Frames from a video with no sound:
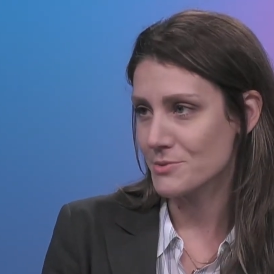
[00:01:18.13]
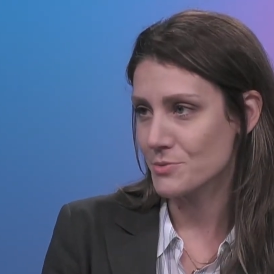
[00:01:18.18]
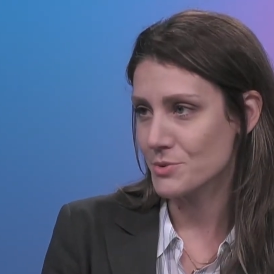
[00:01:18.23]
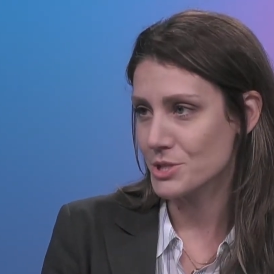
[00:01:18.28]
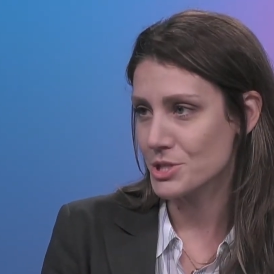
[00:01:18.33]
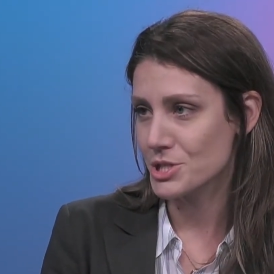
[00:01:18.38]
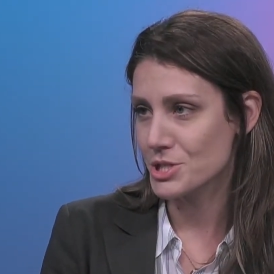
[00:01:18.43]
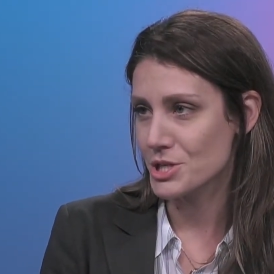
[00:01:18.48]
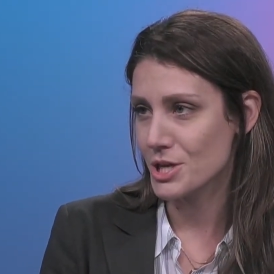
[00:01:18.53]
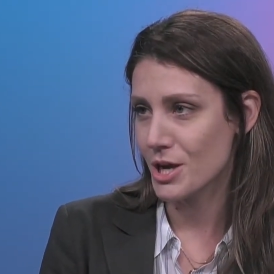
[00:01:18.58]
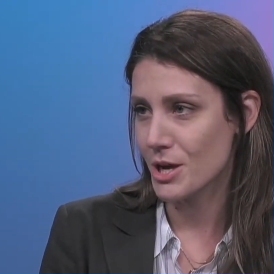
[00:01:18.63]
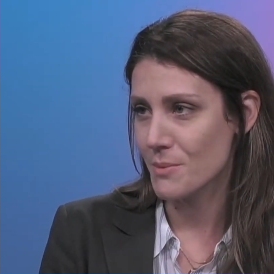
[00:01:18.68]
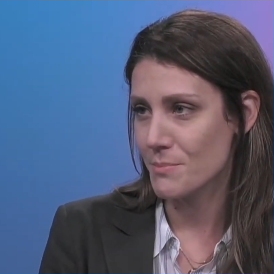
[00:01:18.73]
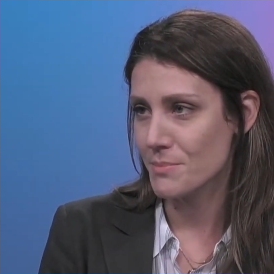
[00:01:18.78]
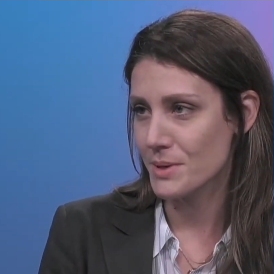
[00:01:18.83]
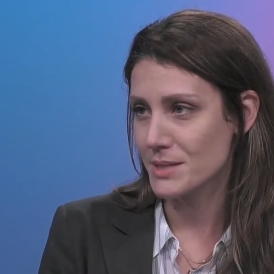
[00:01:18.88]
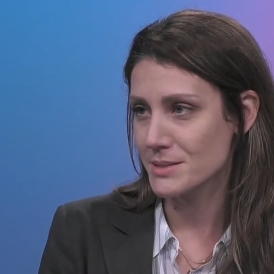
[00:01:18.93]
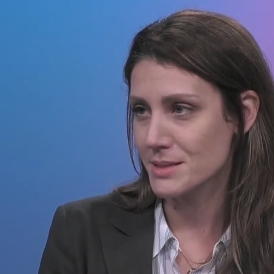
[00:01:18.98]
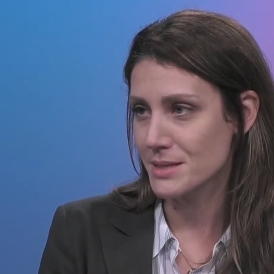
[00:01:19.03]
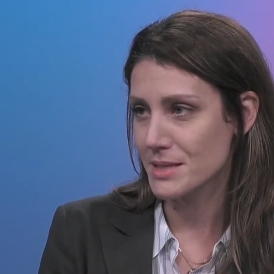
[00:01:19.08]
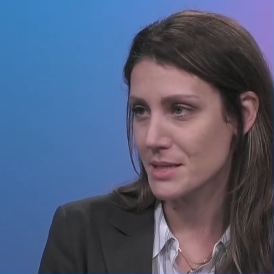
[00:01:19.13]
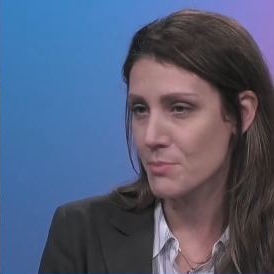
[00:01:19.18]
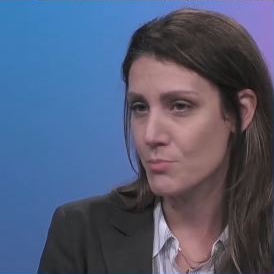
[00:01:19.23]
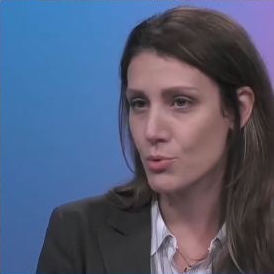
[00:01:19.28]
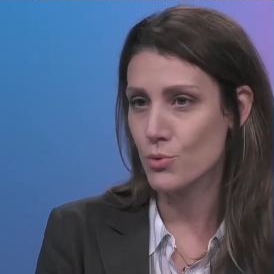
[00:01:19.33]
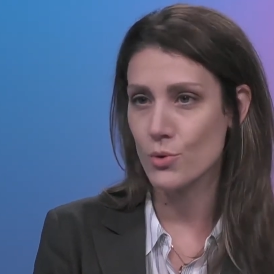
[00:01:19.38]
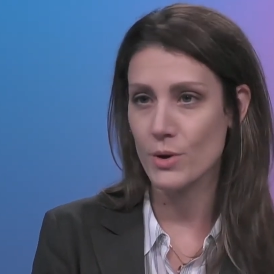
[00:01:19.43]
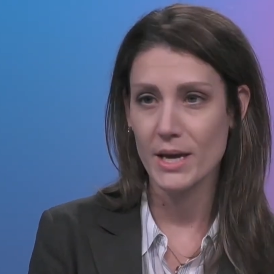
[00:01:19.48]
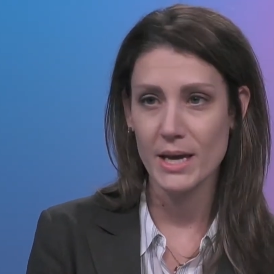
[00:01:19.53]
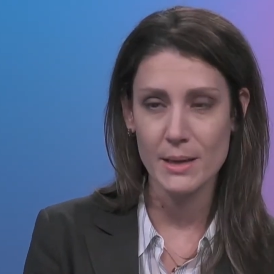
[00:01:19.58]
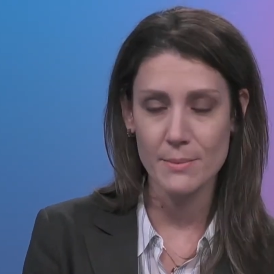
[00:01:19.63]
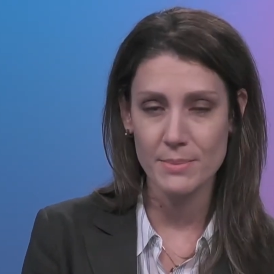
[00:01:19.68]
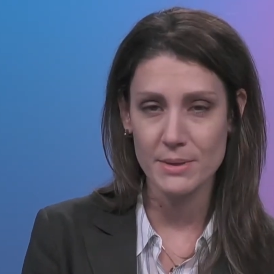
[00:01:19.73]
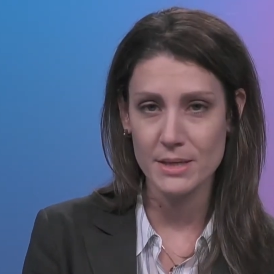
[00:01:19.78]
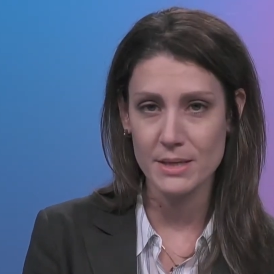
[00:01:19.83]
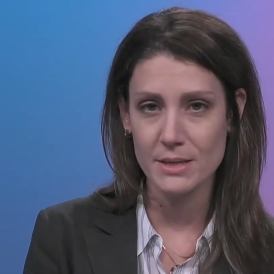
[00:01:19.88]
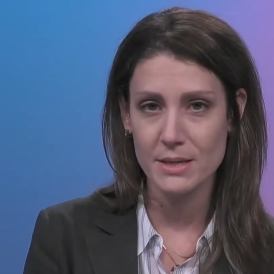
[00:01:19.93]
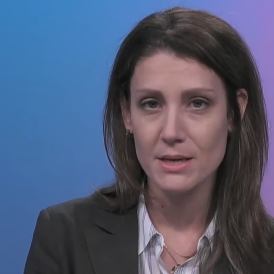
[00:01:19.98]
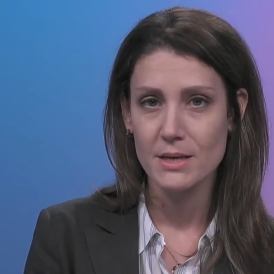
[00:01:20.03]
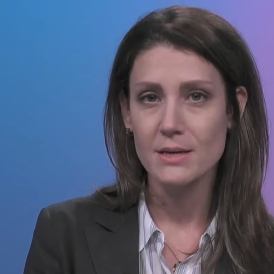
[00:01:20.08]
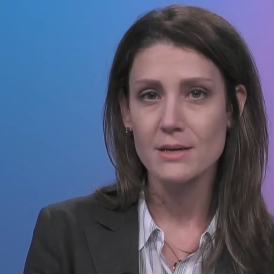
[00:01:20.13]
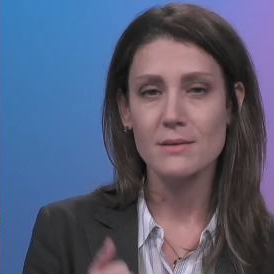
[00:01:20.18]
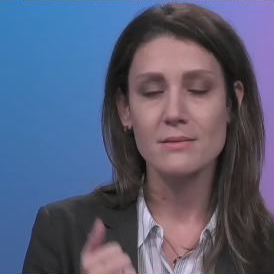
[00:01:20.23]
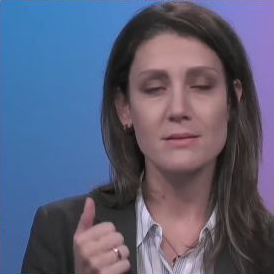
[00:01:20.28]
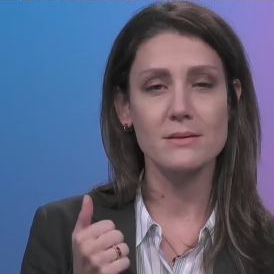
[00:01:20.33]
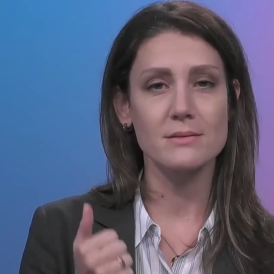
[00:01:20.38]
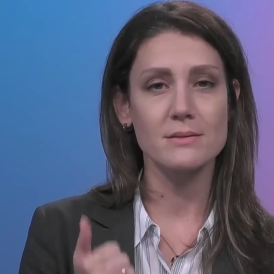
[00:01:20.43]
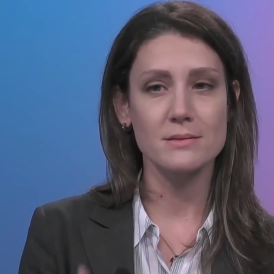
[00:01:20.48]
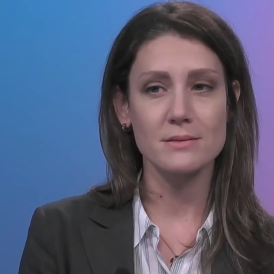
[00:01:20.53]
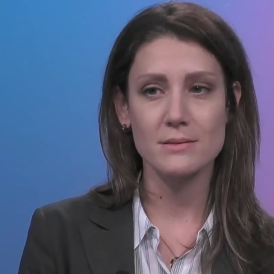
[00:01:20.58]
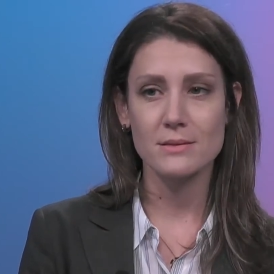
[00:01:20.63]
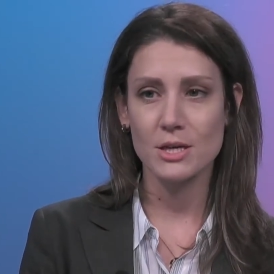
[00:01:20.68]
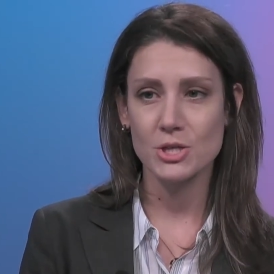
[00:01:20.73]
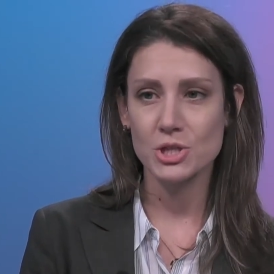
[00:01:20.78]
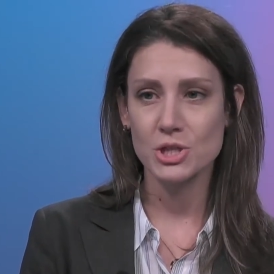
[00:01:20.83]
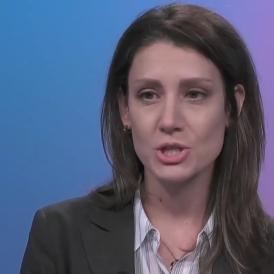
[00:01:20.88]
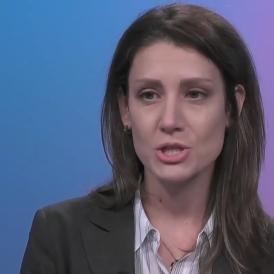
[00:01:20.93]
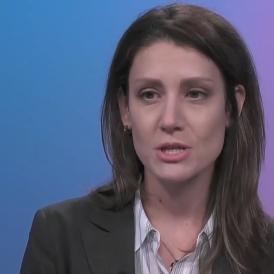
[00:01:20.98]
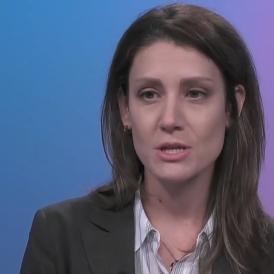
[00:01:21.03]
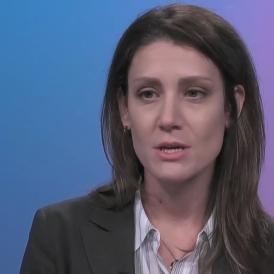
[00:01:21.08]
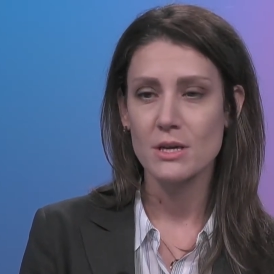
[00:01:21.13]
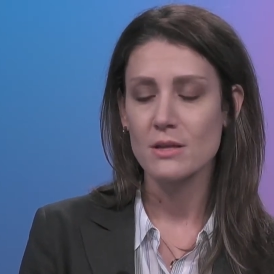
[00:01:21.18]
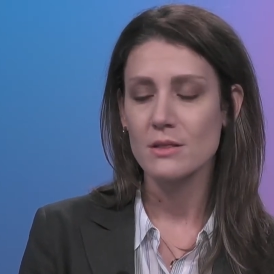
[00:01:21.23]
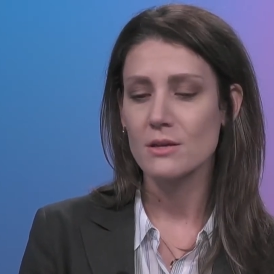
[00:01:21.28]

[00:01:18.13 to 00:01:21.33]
which basically prohibited the discussion,